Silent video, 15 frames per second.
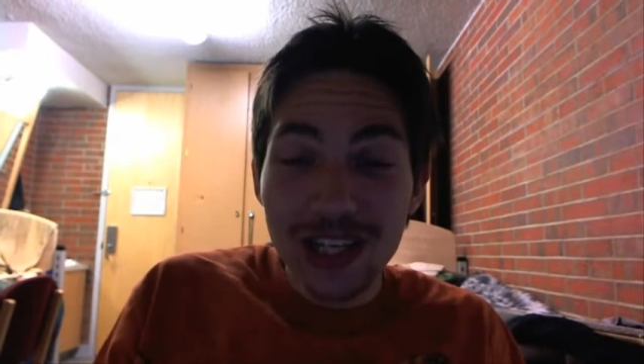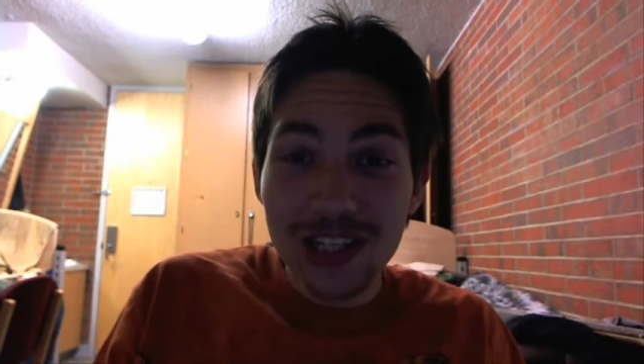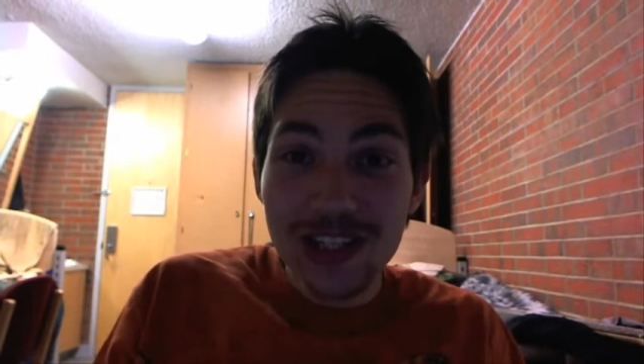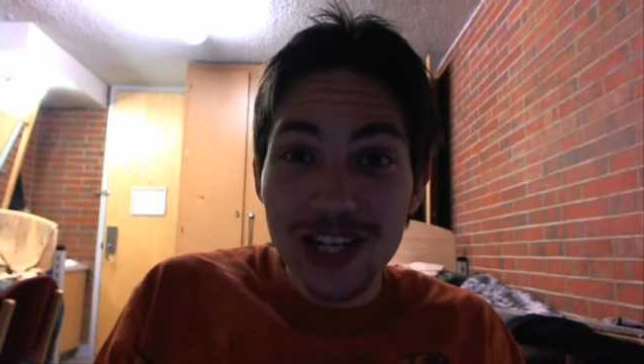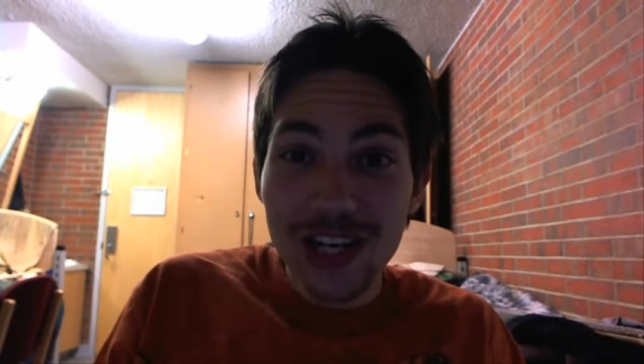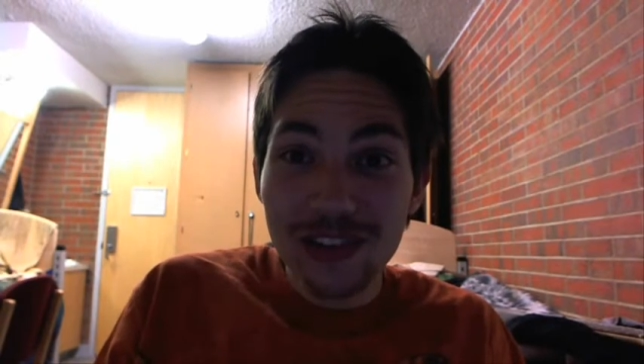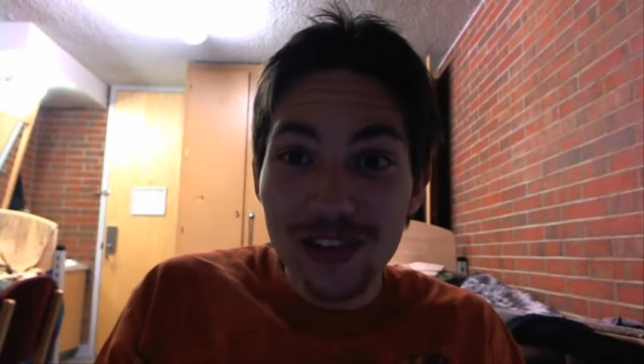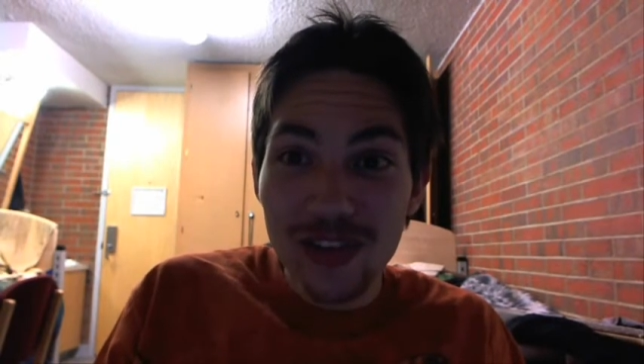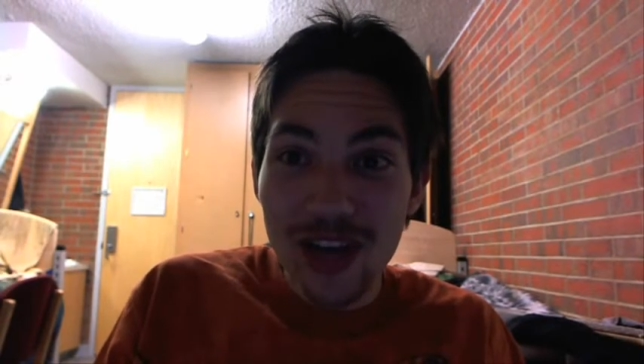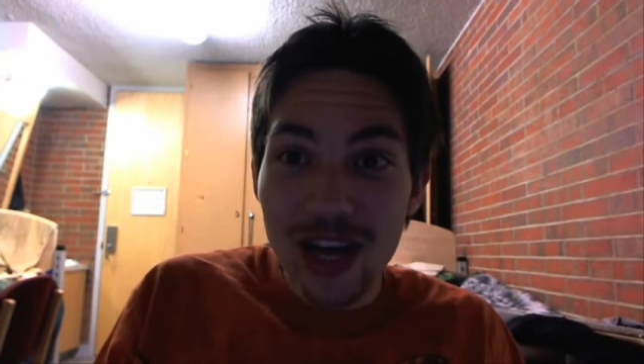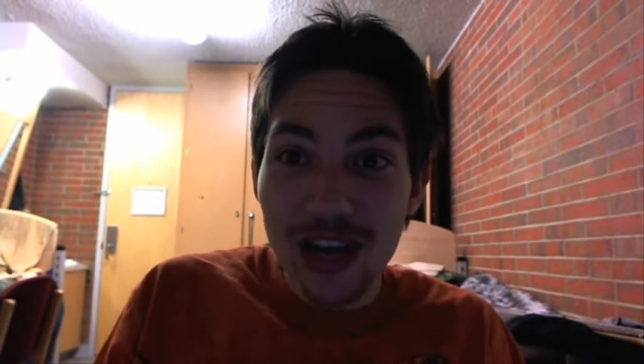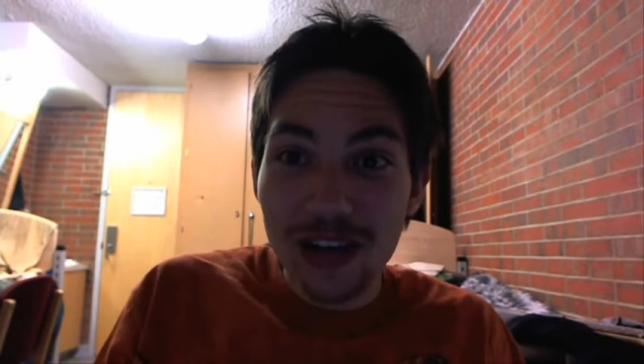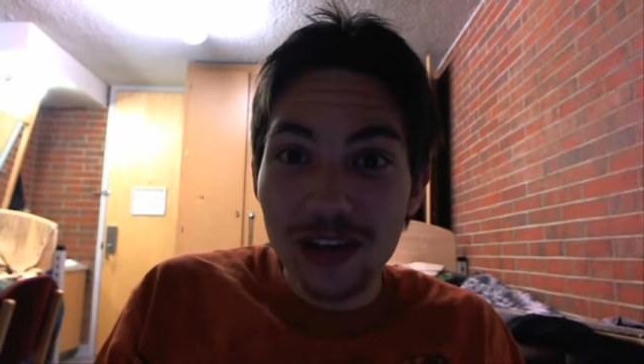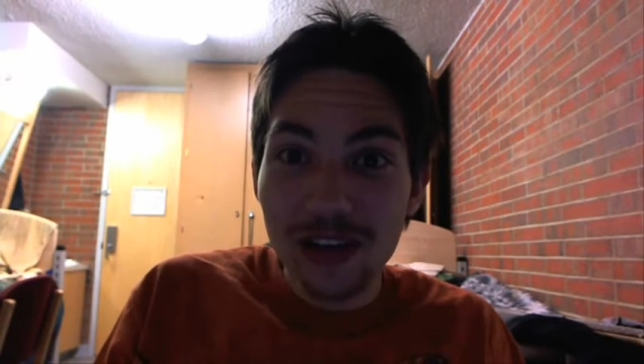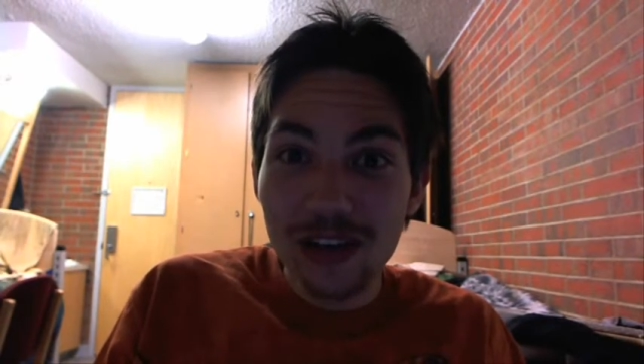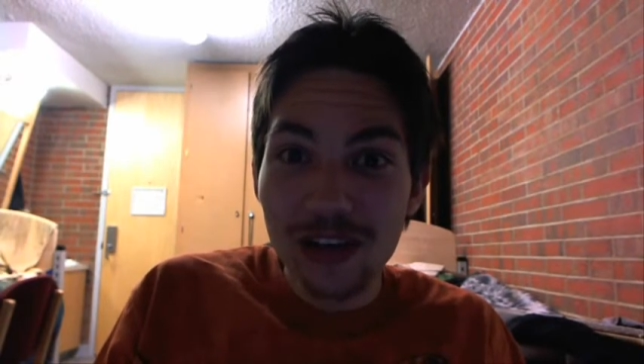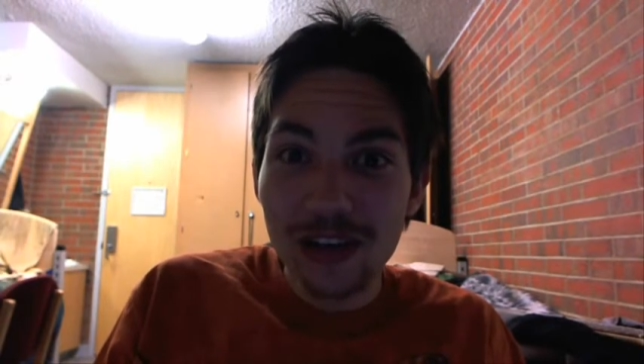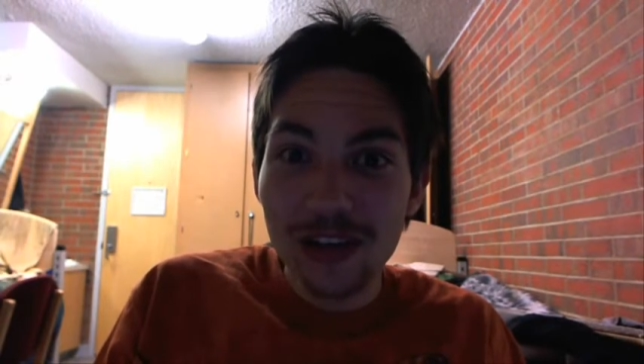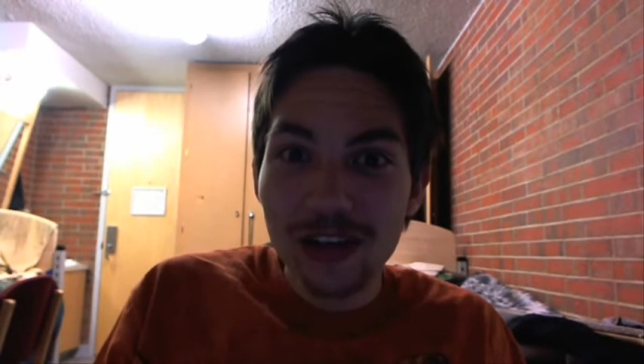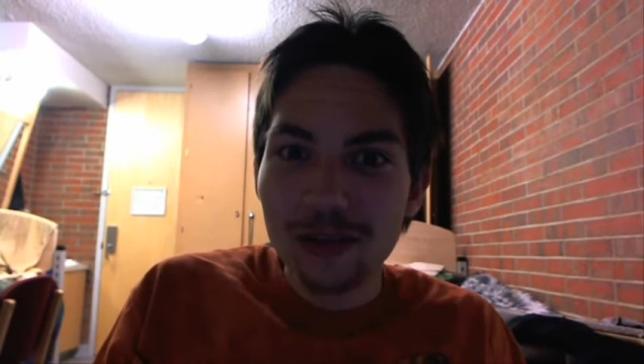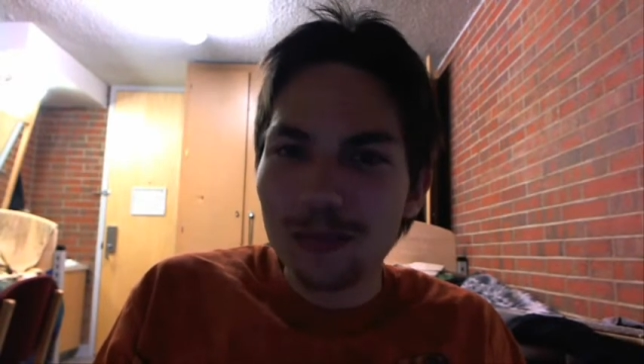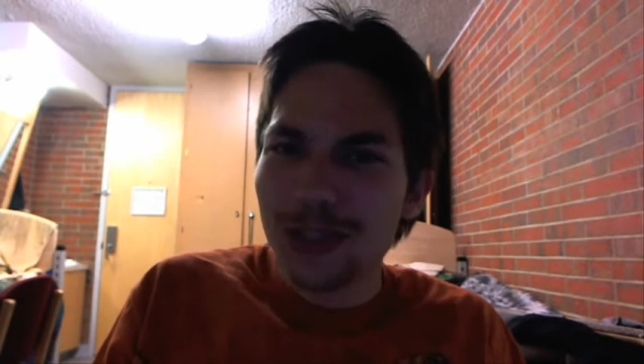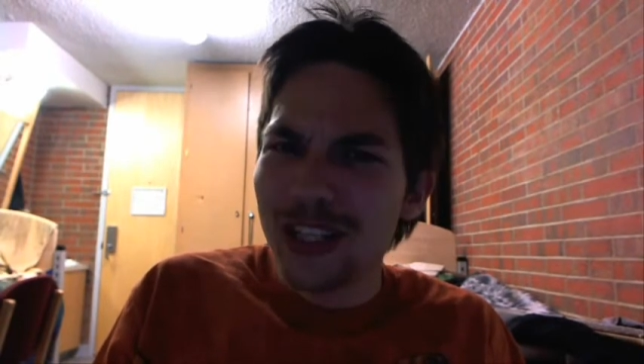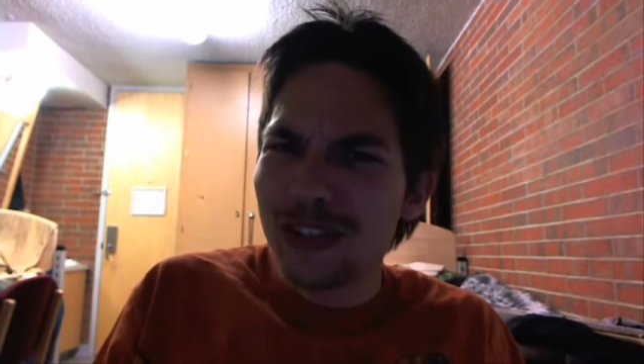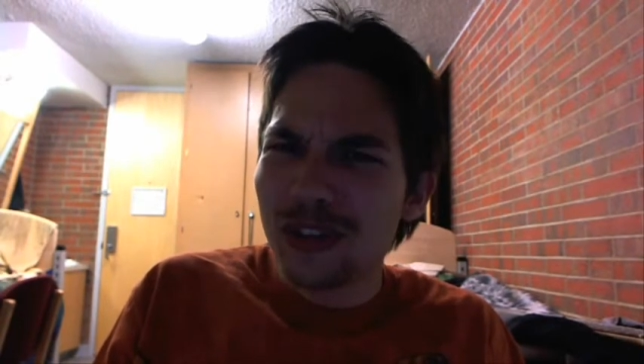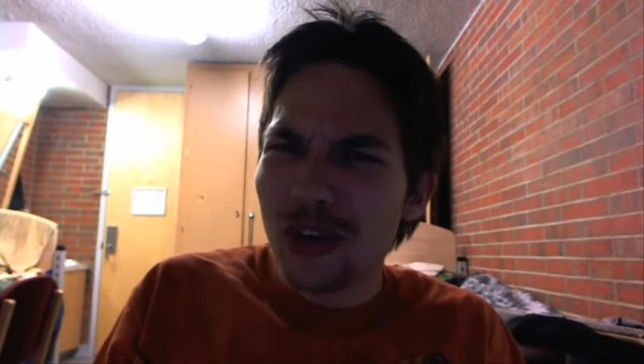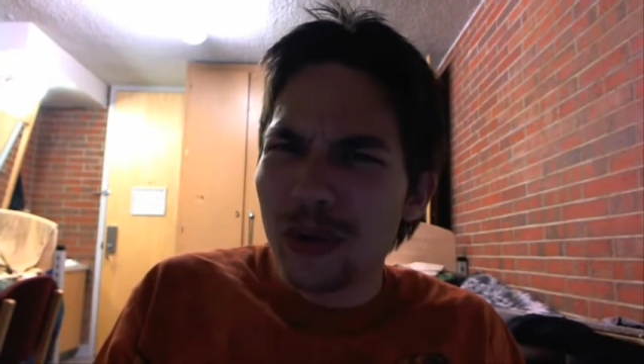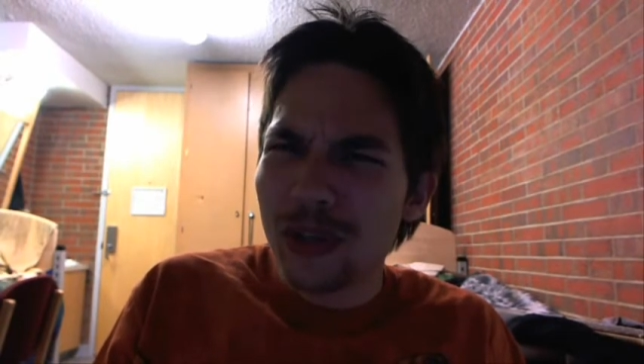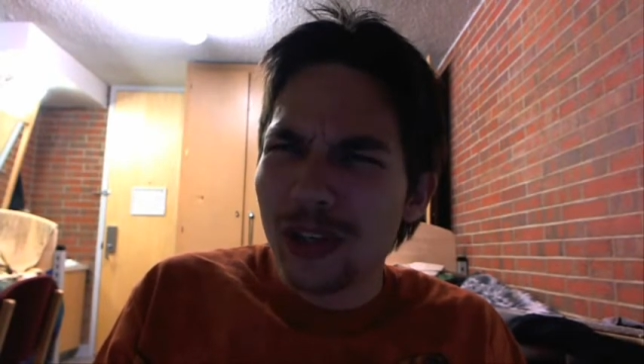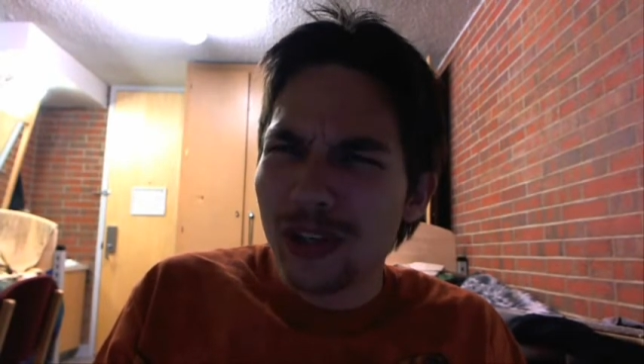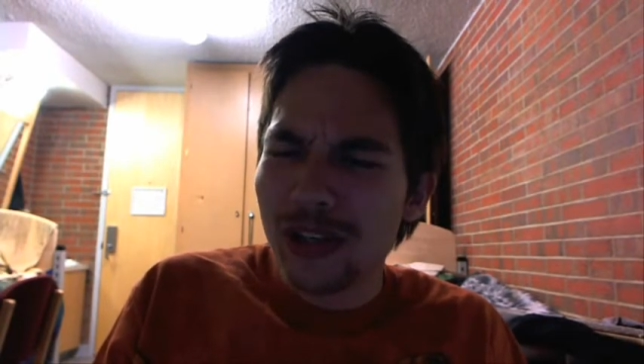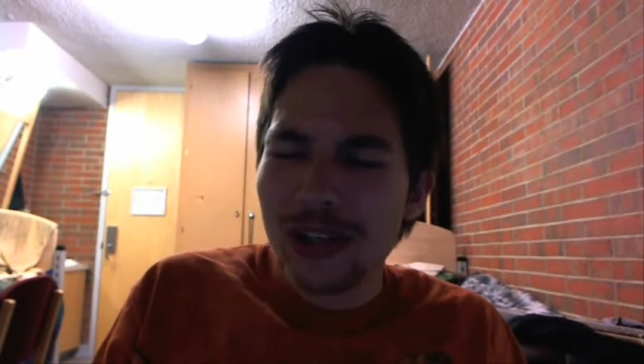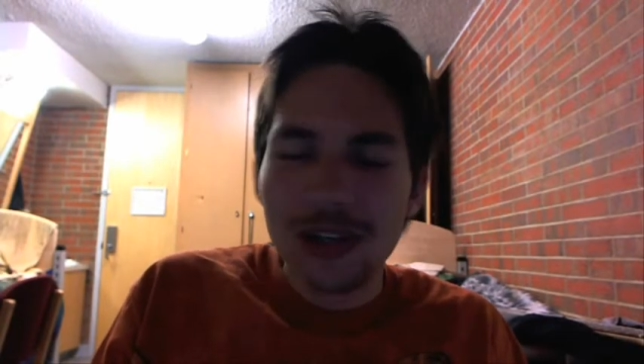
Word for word: can attest to that. Please don't.